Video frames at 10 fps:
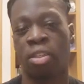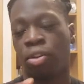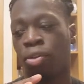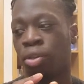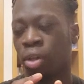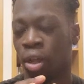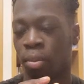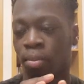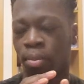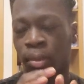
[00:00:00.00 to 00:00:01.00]
they do
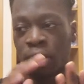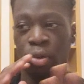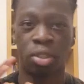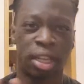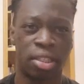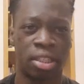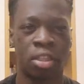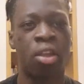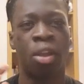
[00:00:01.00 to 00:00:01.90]
single sciences.